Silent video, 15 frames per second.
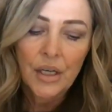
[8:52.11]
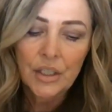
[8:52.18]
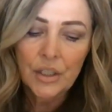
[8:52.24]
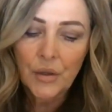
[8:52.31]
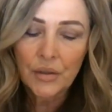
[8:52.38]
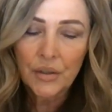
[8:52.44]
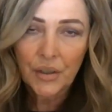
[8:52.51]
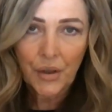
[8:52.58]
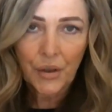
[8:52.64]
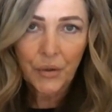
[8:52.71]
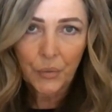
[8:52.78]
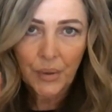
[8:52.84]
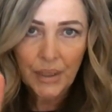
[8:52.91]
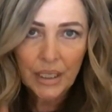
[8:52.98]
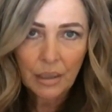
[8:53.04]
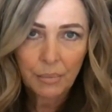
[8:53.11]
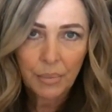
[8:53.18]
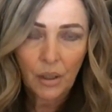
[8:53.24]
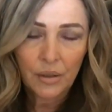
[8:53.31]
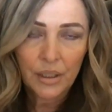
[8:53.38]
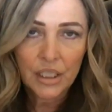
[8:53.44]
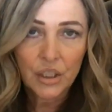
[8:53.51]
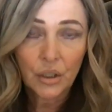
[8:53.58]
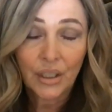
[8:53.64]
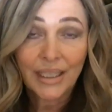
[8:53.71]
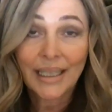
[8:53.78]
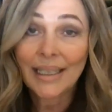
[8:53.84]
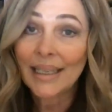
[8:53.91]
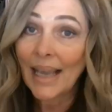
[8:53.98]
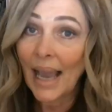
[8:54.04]
So those are the three components you're
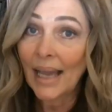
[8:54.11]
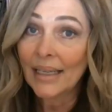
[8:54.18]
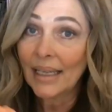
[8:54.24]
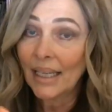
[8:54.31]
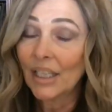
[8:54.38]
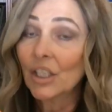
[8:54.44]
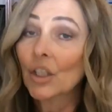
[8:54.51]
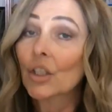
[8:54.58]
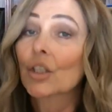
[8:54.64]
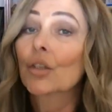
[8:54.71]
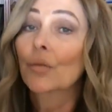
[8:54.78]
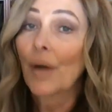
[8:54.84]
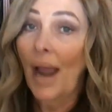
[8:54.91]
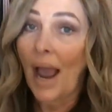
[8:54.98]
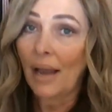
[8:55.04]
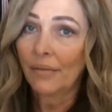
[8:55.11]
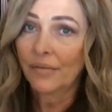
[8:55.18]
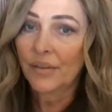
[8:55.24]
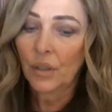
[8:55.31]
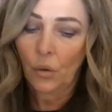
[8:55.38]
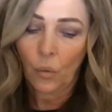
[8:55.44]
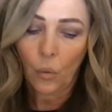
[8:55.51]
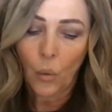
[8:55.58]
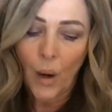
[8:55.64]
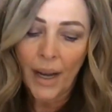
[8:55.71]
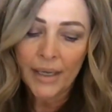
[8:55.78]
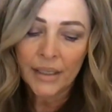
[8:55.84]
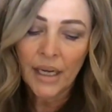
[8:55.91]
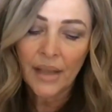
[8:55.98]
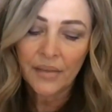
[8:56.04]
going to get in your draft
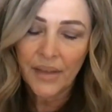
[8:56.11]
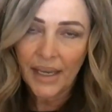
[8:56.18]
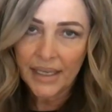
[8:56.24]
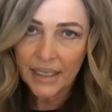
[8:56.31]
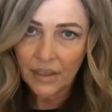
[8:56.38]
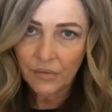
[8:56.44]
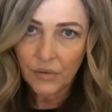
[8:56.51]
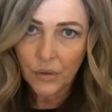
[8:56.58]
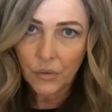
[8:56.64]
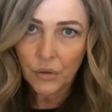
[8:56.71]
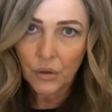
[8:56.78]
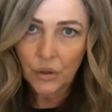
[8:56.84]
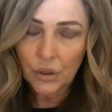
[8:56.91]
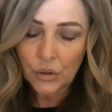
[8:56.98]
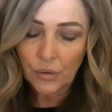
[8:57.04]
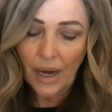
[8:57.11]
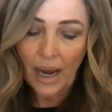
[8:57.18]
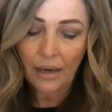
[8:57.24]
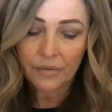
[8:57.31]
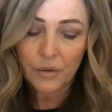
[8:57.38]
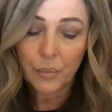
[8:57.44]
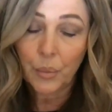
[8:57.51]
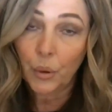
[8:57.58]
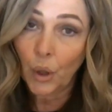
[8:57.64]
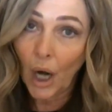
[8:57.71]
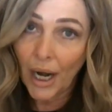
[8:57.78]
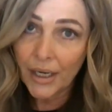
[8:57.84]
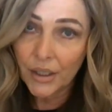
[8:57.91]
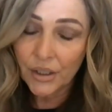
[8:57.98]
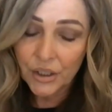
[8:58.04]
when they give you your draft
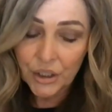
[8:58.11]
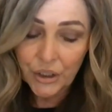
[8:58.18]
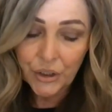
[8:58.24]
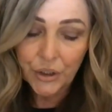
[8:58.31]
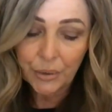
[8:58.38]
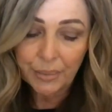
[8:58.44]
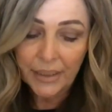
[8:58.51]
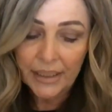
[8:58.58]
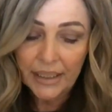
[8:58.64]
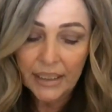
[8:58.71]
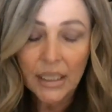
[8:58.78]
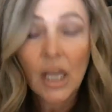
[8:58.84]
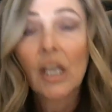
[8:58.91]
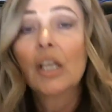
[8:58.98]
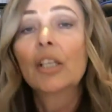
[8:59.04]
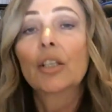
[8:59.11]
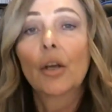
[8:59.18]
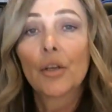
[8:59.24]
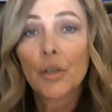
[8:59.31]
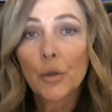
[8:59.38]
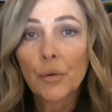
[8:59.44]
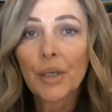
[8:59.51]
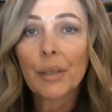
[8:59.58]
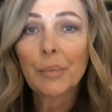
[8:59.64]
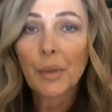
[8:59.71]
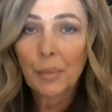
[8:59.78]
prior to your meeting, so you can